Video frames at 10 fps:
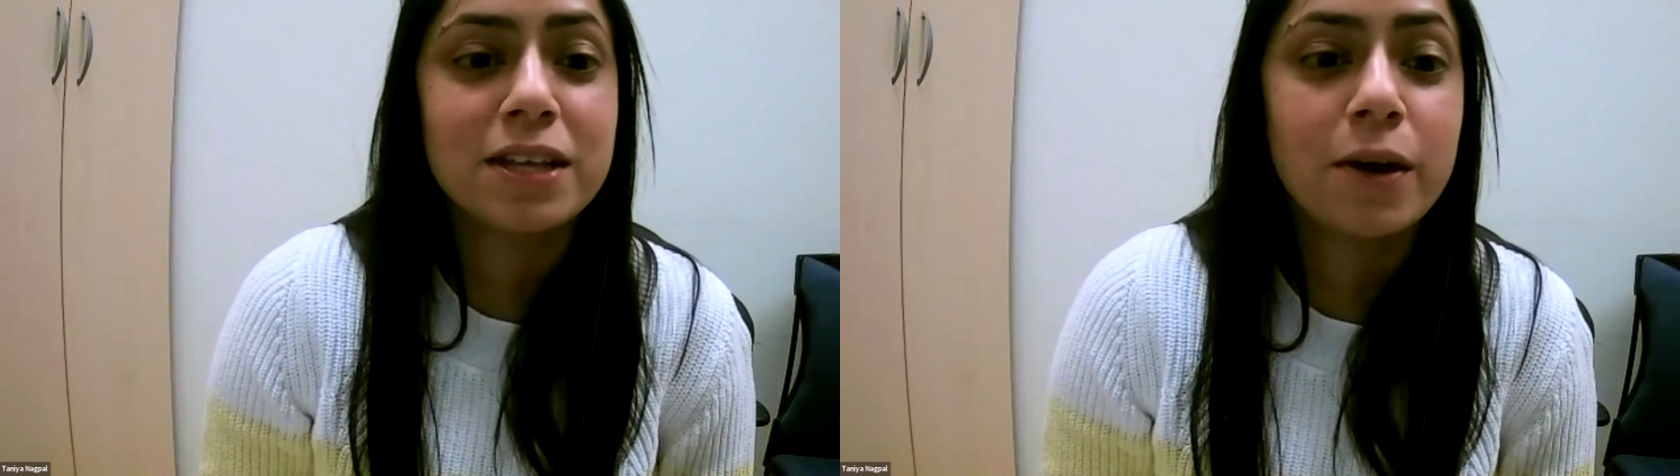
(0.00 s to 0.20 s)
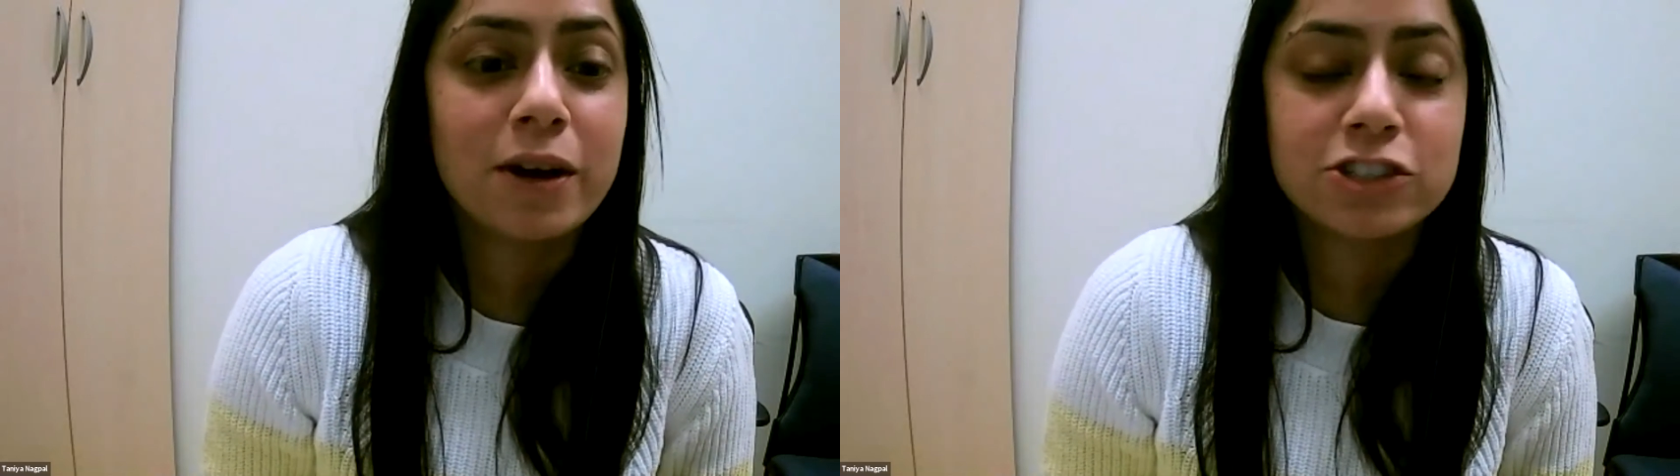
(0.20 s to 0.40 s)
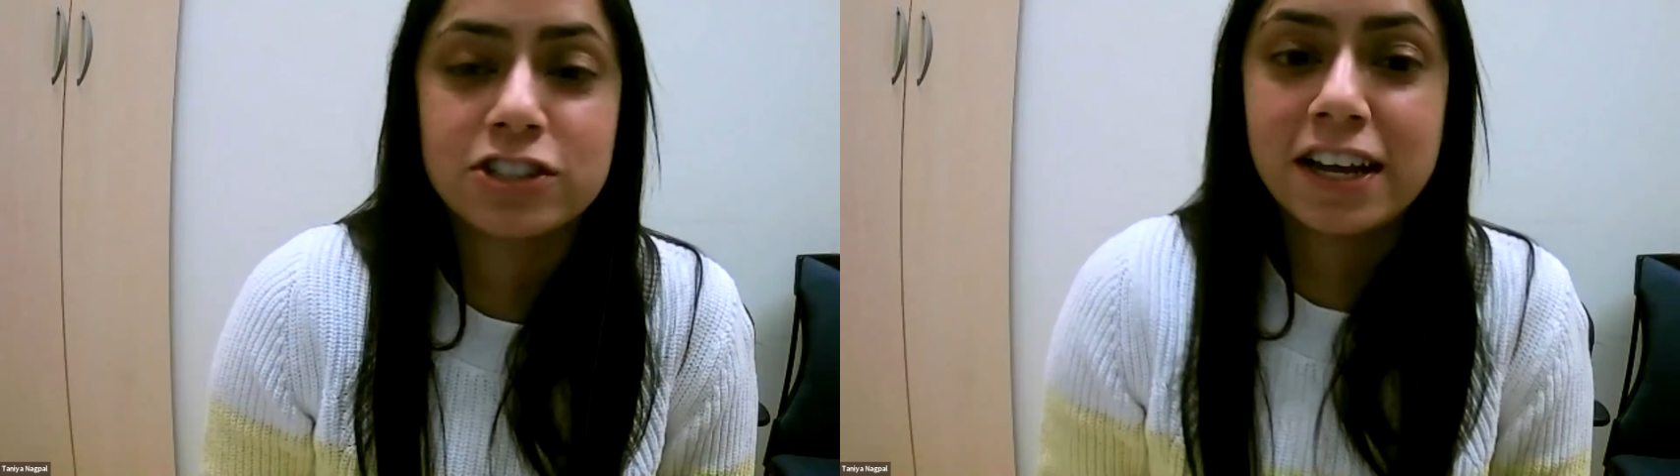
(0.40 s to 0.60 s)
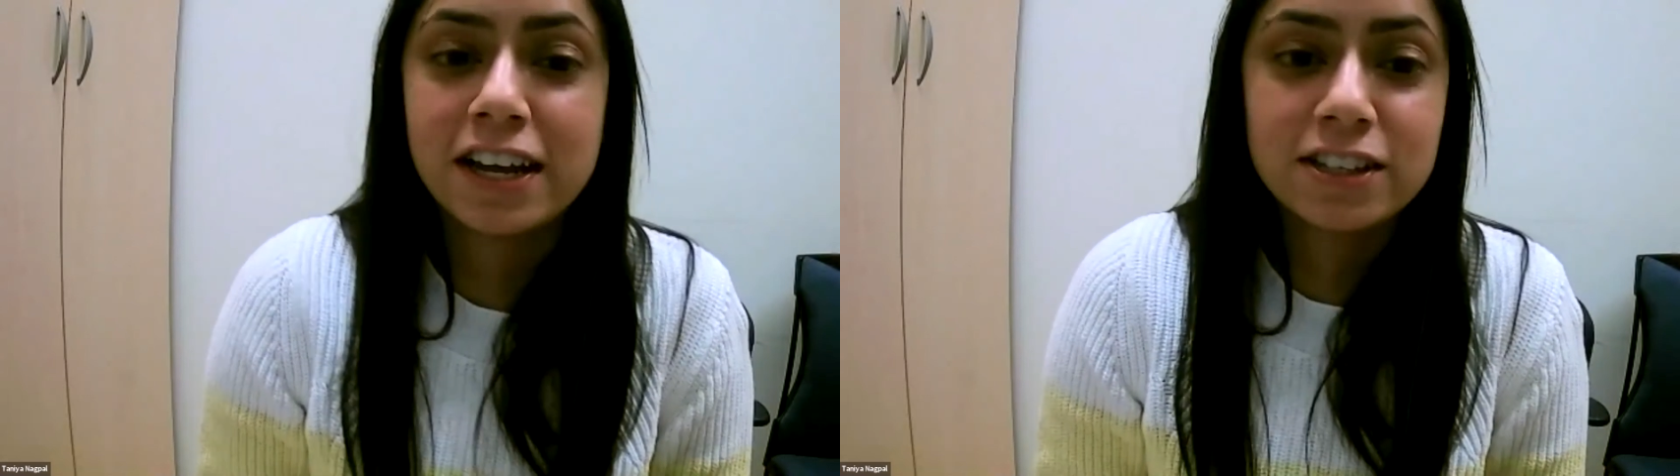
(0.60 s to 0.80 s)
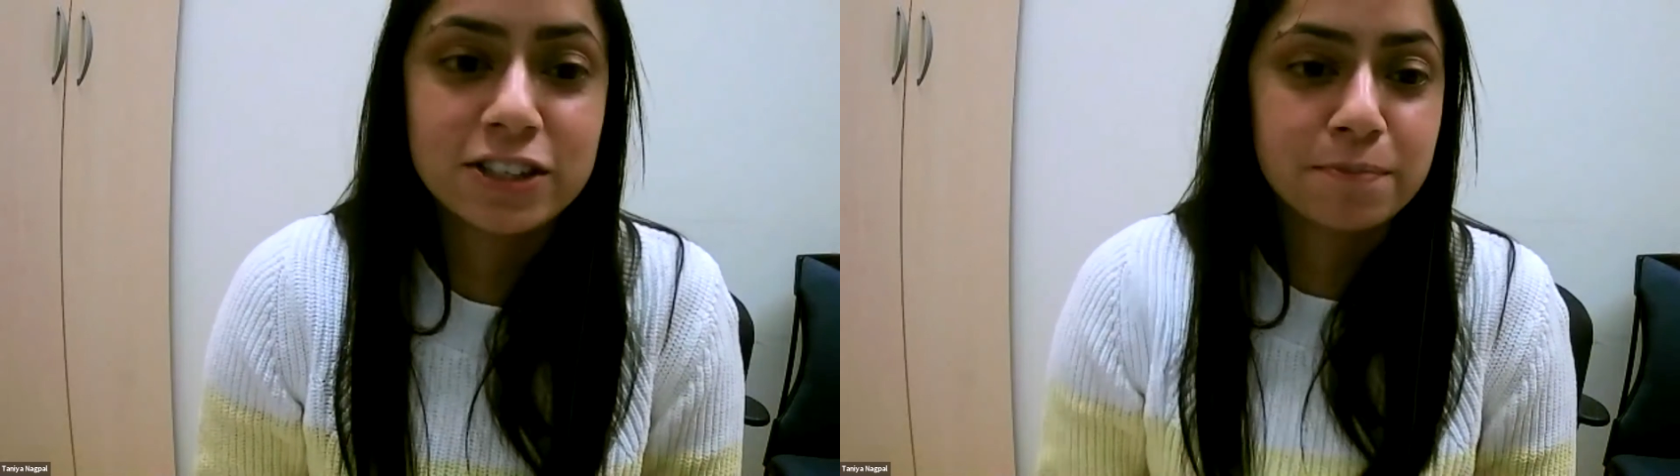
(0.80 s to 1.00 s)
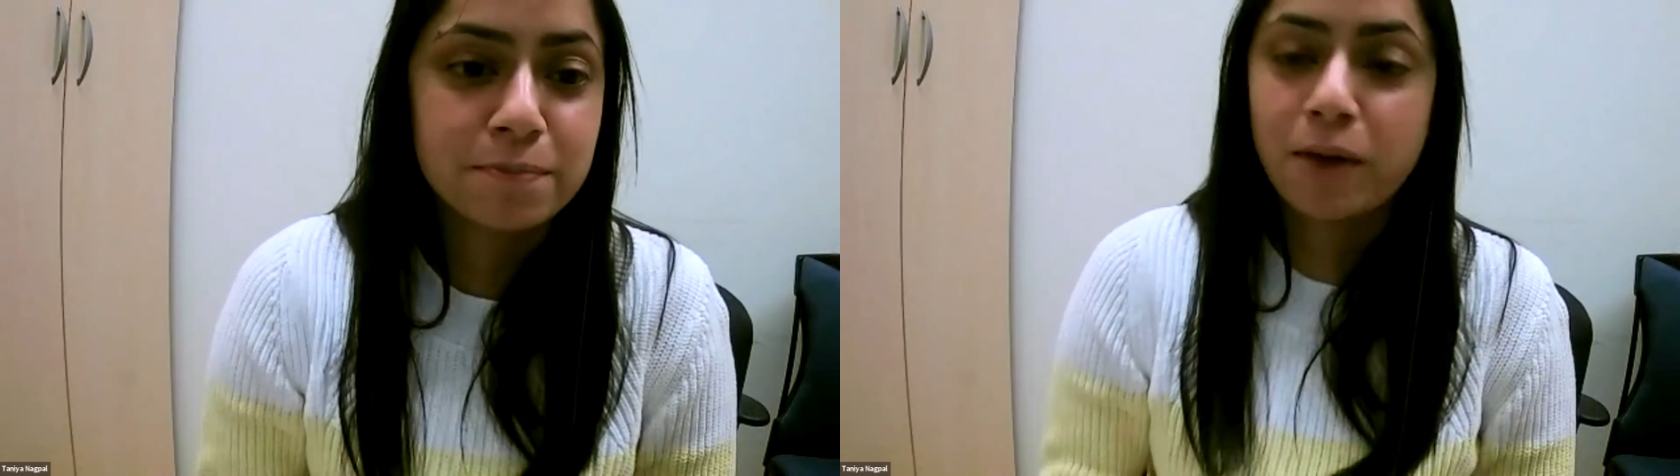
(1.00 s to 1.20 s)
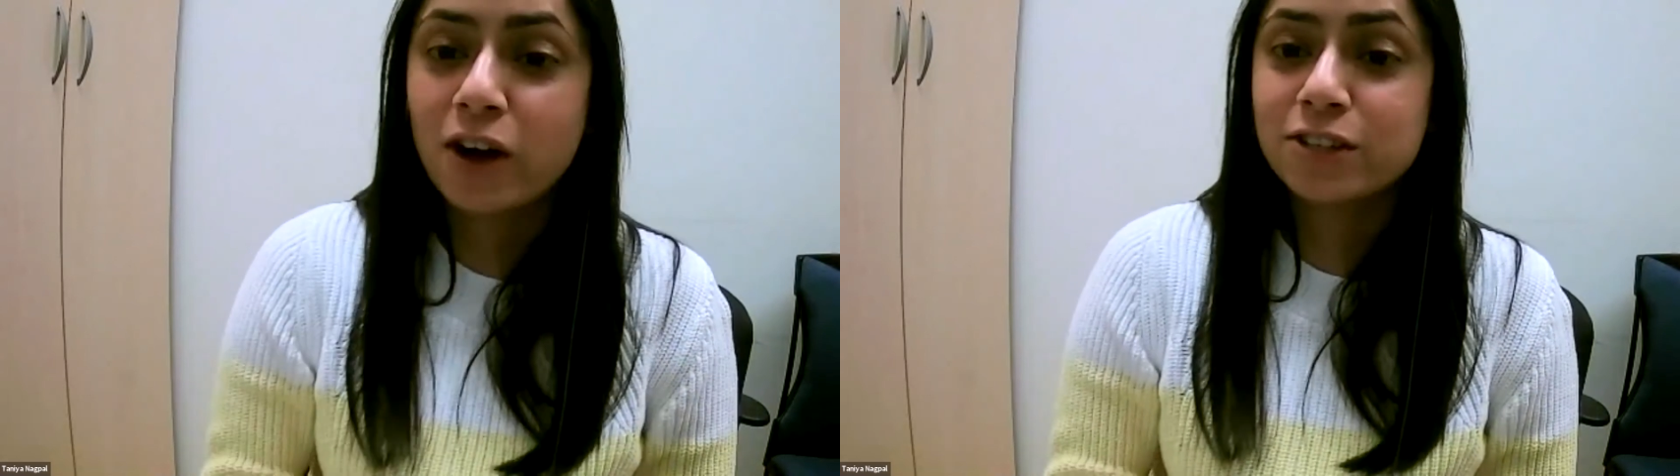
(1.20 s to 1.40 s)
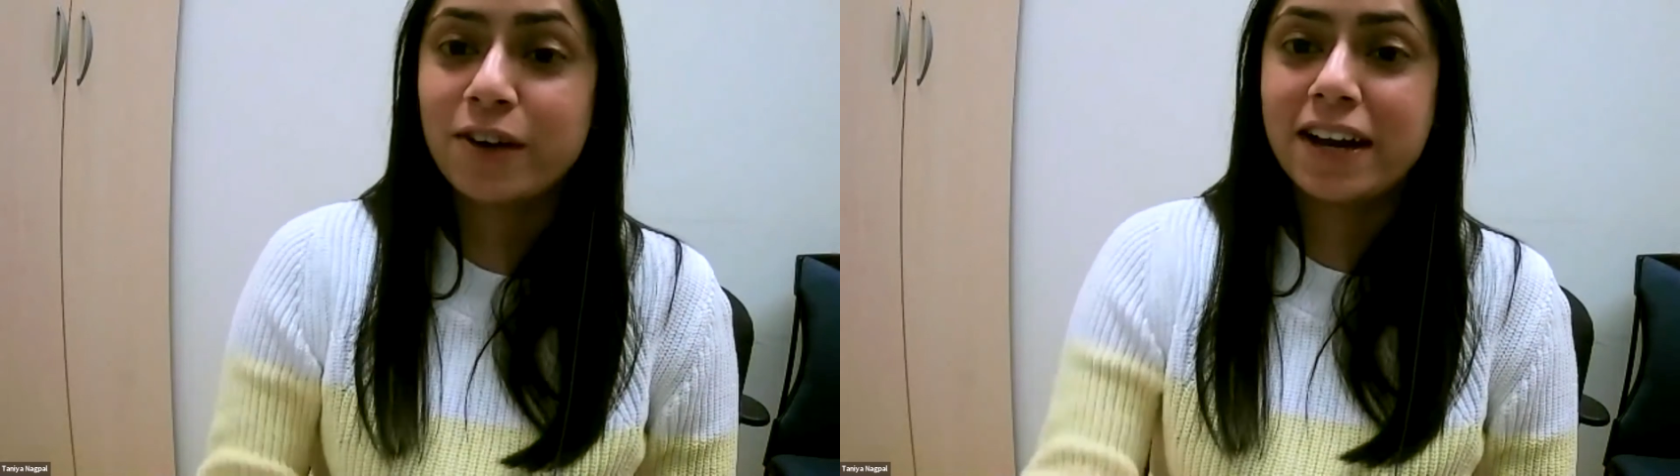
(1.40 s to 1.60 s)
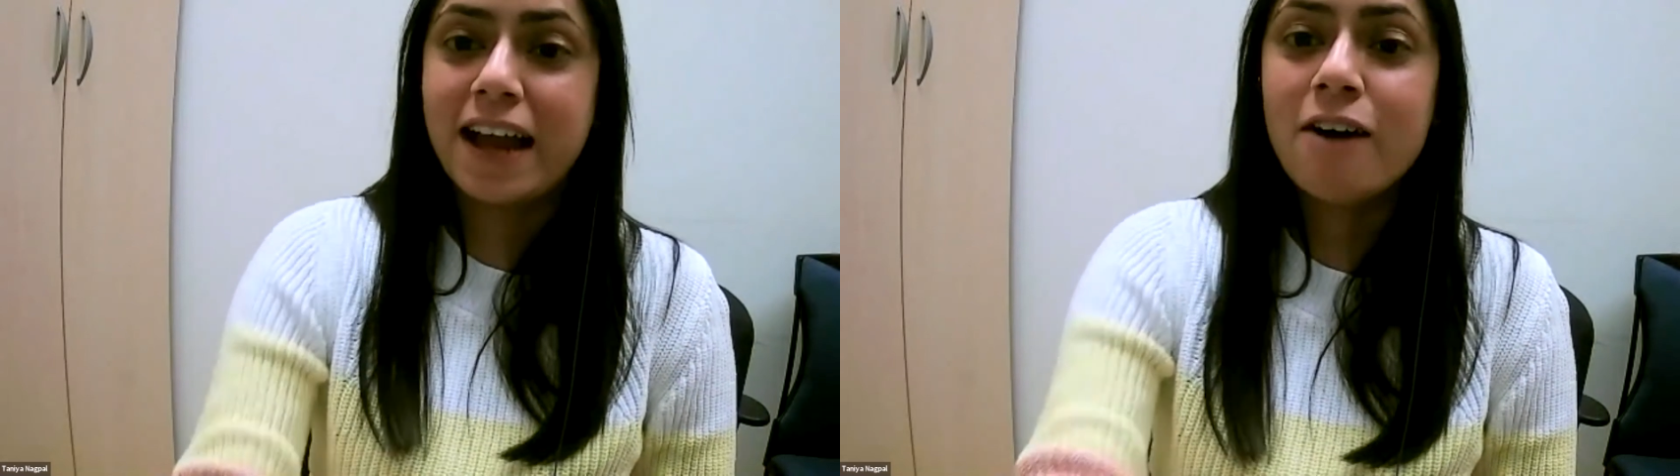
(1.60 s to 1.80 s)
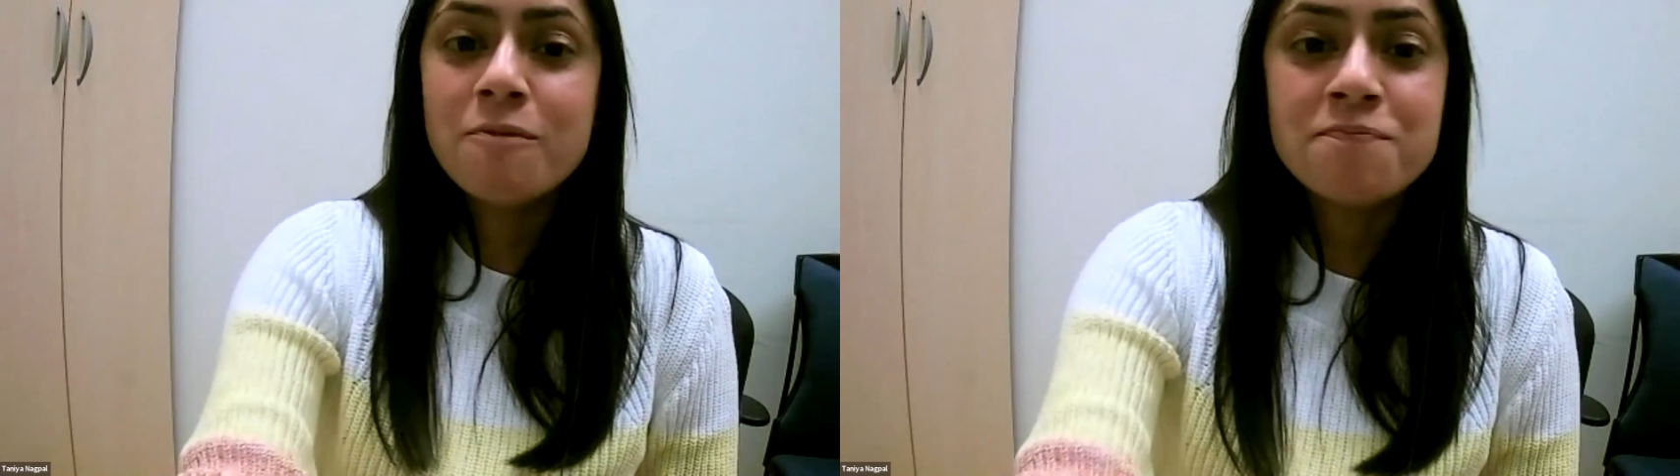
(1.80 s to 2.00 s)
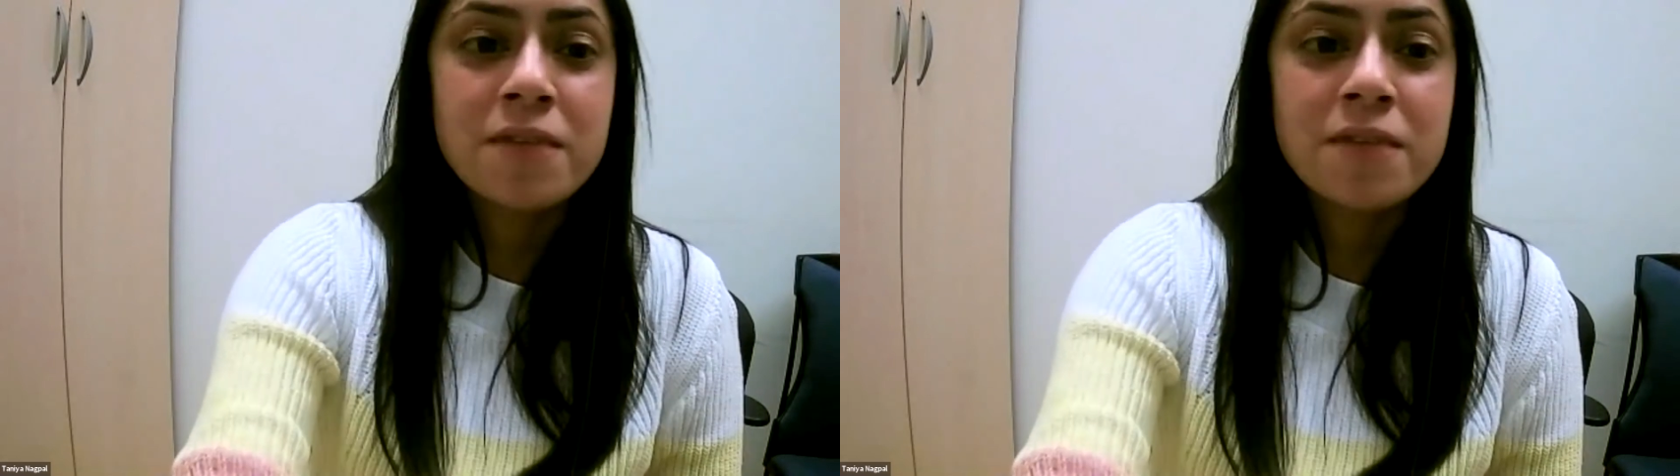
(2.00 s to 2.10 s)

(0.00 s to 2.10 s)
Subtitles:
question and answer box right now.